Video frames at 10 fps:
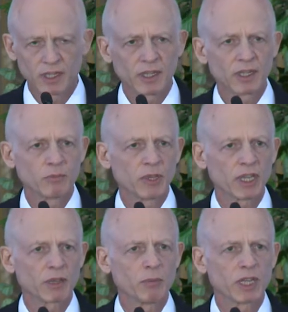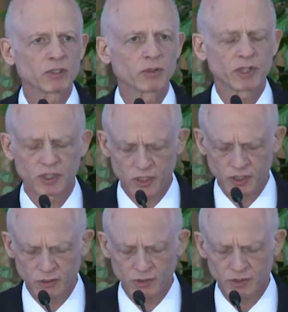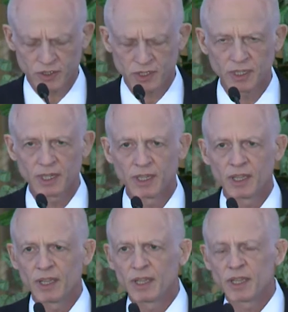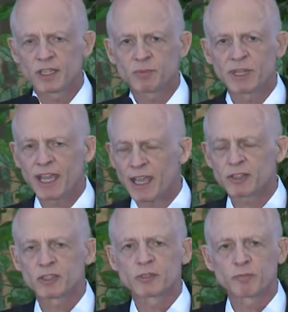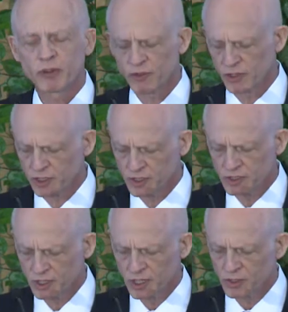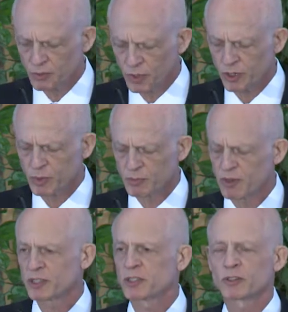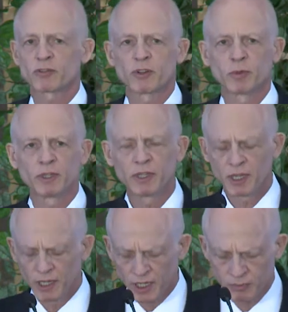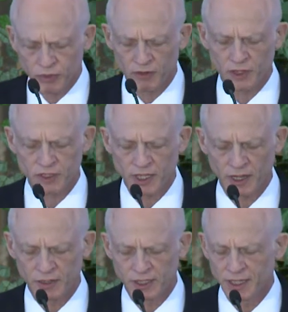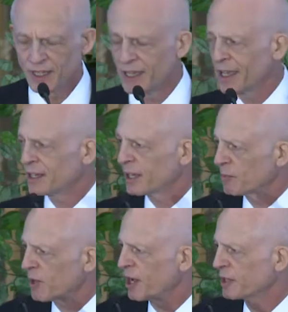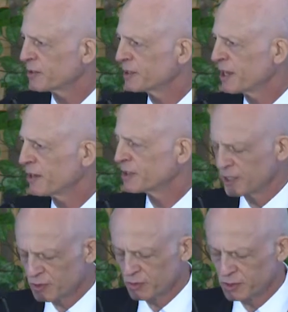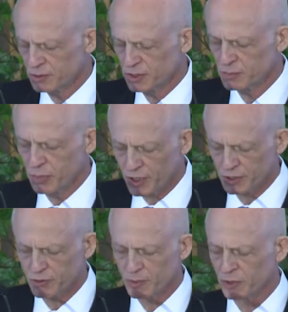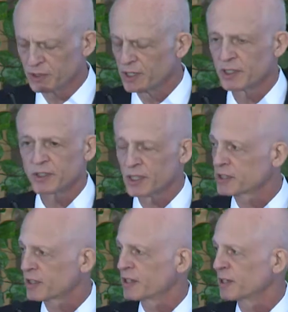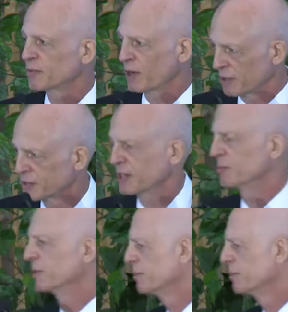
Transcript: in being a mentor to students." It has been ACTA's privilege to work with President Trible and Provost Dowdy, and I am honored now to introduce Paul Trible to this ATHENA Roundtable.